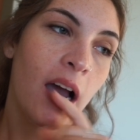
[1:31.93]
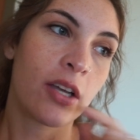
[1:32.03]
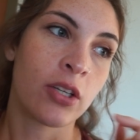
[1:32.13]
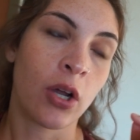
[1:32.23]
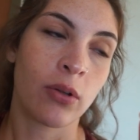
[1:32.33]

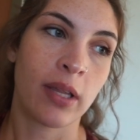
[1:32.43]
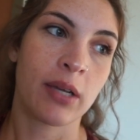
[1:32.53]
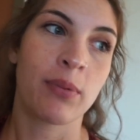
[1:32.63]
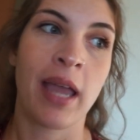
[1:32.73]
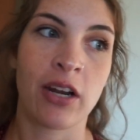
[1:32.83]
you know, like
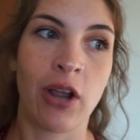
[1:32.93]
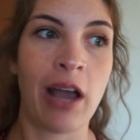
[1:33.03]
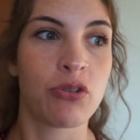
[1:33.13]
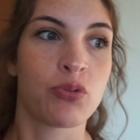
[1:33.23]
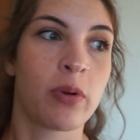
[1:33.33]
we had our
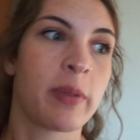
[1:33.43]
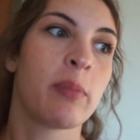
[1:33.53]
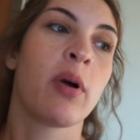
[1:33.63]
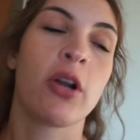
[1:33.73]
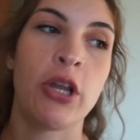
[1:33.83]
housewarming
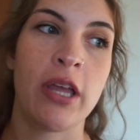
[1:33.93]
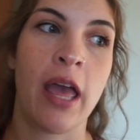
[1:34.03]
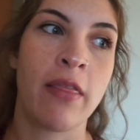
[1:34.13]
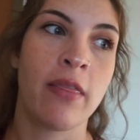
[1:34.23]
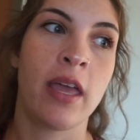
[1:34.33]
party
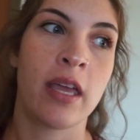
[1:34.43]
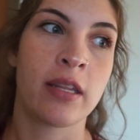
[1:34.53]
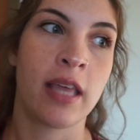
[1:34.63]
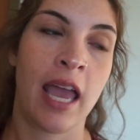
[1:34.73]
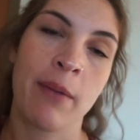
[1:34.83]
and
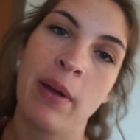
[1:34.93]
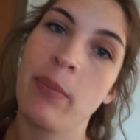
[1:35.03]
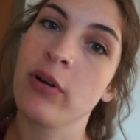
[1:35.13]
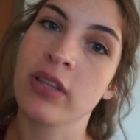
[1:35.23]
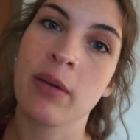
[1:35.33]
then they had my
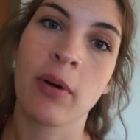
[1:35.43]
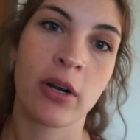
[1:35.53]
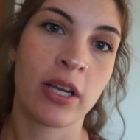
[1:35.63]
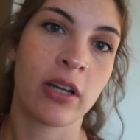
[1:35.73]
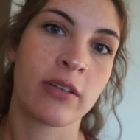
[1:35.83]
birthday
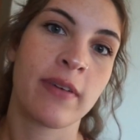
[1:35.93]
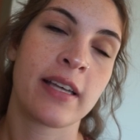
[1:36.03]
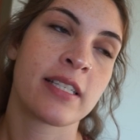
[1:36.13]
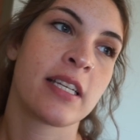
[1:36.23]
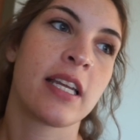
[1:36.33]
party on a
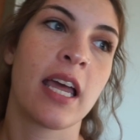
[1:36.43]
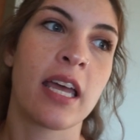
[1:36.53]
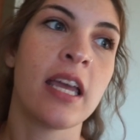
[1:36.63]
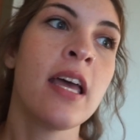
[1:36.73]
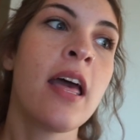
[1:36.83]
fasting
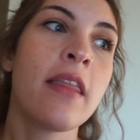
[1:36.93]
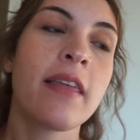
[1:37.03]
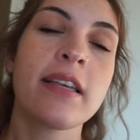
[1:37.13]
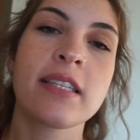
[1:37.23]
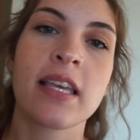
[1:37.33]
day,
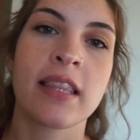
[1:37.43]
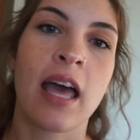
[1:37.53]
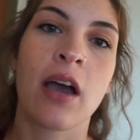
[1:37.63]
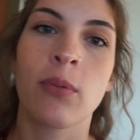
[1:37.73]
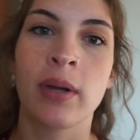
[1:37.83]
things like
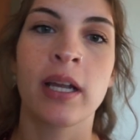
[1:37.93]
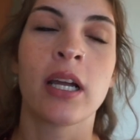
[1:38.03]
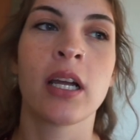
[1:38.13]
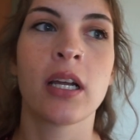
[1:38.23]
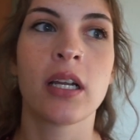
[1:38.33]
that,
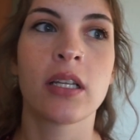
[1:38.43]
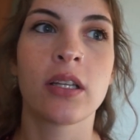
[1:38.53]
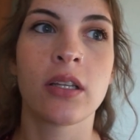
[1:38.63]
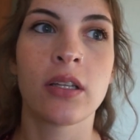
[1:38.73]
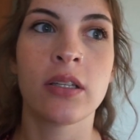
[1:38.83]
where
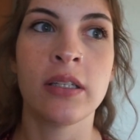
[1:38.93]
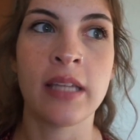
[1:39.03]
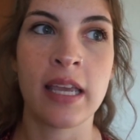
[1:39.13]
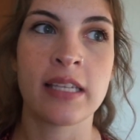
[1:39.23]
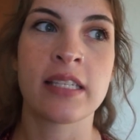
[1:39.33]

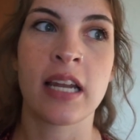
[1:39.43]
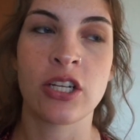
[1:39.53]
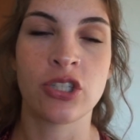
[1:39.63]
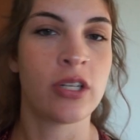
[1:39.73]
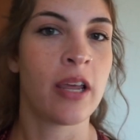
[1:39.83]
days that I
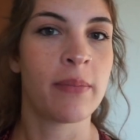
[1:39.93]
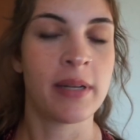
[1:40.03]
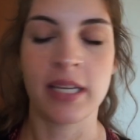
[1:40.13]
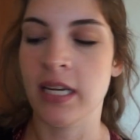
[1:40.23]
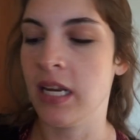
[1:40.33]
shouldn't have
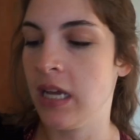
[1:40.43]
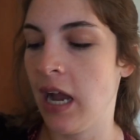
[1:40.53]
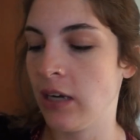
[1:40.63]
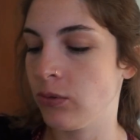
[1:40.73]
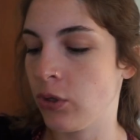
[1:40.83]
been eating.
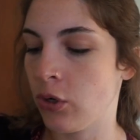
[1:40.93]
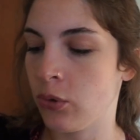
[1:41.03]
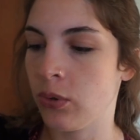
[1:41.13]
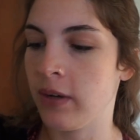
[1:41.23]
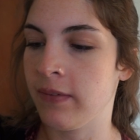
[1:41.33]
I don't
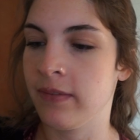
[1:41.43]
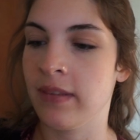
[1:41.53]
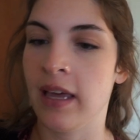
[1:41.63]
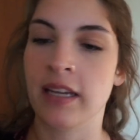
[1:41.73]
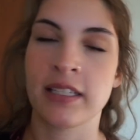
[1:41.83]
know if
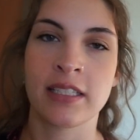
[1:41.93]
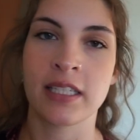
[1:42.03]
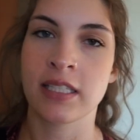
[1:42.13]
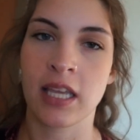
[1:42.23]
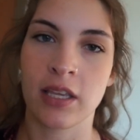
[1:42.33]
that is
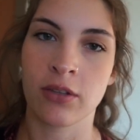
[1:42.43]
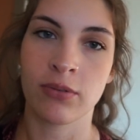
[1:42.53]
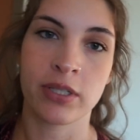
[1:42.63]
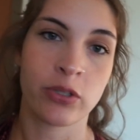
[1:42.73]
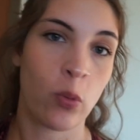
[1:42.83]
to say the
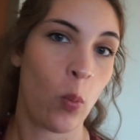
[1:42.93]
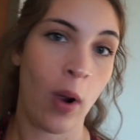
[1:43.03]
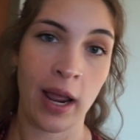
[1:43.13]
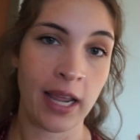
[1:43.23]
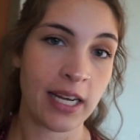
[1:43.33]
reason
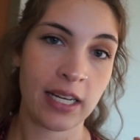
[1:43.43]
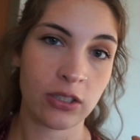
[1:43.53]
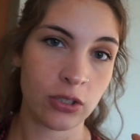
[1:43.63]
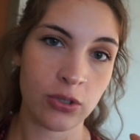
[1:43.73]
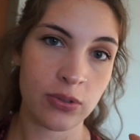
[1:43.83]
why I
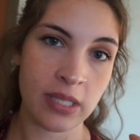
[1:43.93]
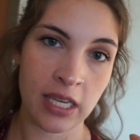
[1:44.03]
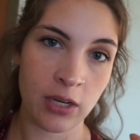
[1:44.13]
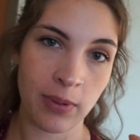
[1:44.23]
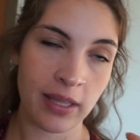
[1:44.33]
didn't lose
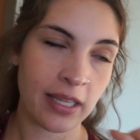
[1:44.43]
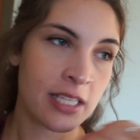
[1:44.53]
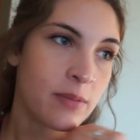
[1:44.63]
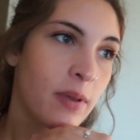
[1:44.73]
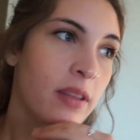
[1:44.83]
any weight
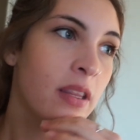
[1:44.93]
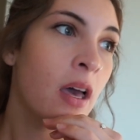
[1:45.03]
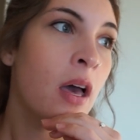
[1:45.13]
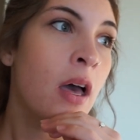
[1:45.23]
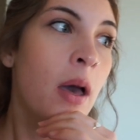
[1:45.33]
last month,
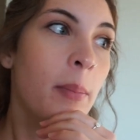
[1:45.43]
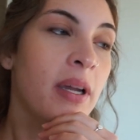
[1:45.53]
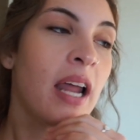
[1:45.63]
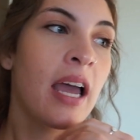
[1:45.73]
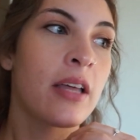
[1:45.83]

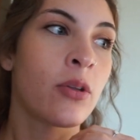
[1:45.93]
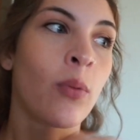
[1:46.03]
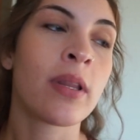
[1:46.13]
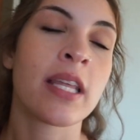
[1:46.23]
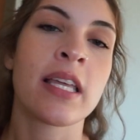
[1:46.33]
but the
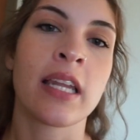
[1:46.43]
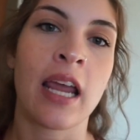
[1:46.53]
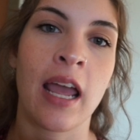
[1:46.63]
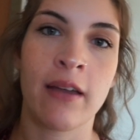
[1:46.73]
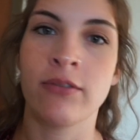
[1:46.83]
one thing that
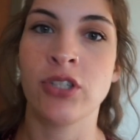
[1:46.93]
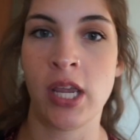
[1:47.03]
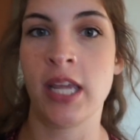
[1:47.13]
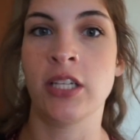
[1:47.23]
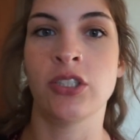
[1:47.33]
I have
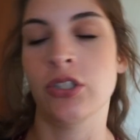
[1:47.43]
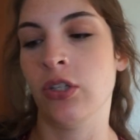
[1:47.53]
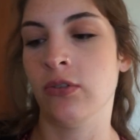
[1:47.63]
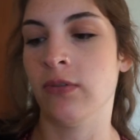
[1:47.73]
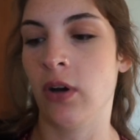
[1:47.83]
changed
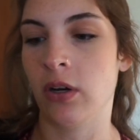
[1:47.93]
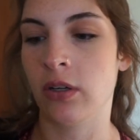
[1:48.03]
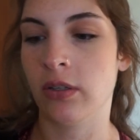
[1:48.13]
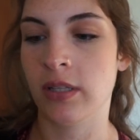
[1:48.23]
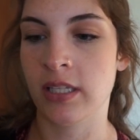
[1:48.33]
so far
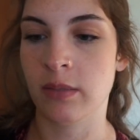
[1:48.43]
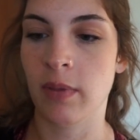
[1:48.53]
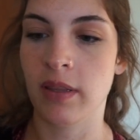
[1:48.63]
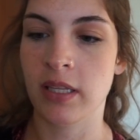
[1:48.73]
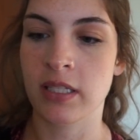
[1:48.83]
this
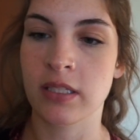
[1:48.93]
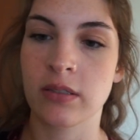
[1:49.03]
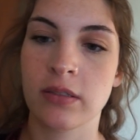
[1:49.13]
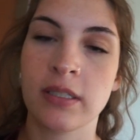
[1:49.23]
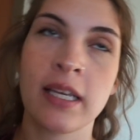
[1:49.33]
month is,
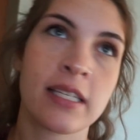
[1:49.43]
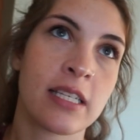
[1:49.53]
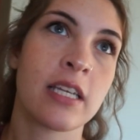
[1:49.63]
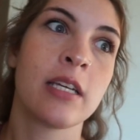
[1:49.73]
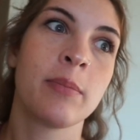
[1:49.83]
yes,
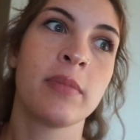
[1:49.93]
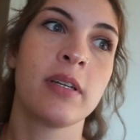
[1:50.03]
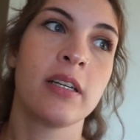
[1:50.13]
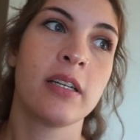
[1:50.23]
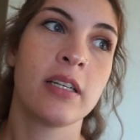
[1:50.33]
I am
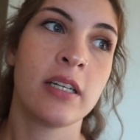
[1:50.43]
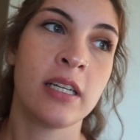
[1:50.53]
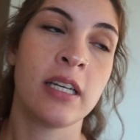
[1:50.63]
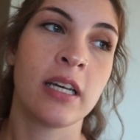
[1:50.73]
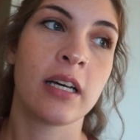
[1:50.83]

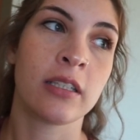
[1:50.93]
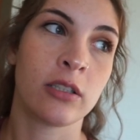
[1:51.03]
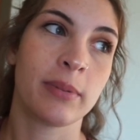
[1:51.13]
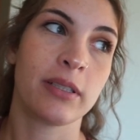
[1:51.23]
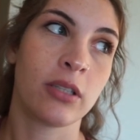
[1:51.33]
eating a
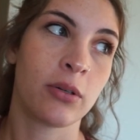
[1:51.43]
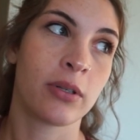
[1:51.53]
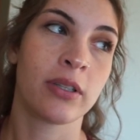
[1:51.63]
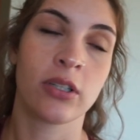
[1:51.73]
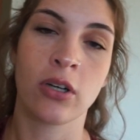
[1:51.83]
little bit lower
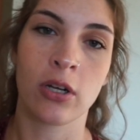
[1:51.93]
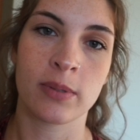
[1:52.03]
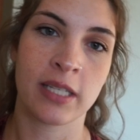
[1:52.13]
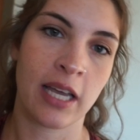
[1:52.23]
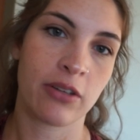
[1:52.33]
in the
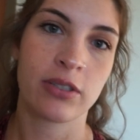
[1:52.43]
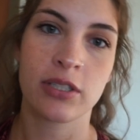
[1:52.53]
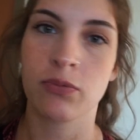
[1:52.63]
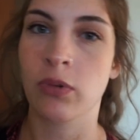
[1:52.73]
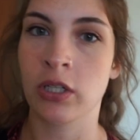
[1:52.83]
carbs and
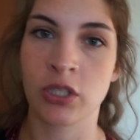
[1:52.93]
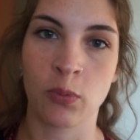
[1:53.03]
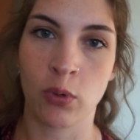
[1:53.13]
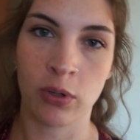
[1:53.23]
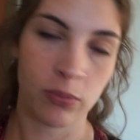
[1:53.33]
calories, watching
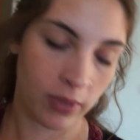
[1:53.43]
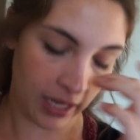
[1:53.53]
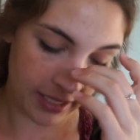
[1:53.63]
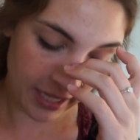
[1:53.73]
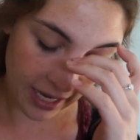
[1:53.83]
more of what
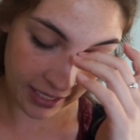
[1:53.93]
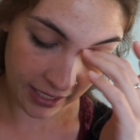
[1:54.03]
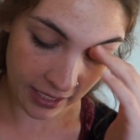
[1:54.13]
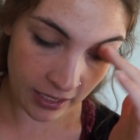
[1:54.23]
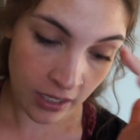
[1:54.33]
I take
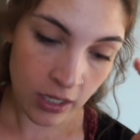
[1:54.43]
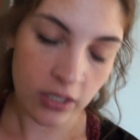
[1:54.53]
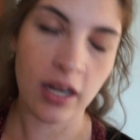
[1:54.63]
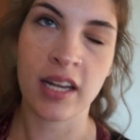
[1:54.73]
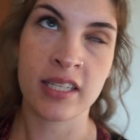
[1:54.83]
in,
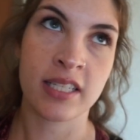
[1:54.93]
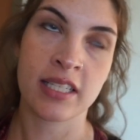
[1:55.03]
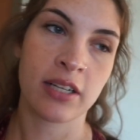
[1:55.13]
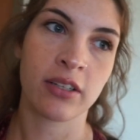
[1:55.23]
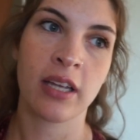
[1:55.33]
not
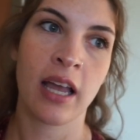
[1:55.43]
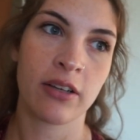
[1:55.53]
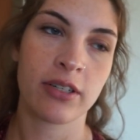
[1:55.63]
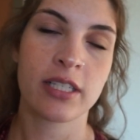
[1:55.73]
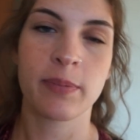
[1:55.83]
necessarily
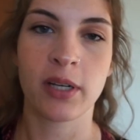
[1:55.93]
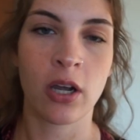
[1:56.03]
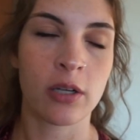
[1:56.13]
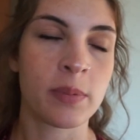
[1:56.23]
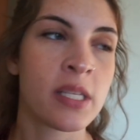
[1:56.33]
calories but
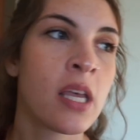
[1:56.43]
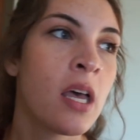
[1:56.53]
carbs,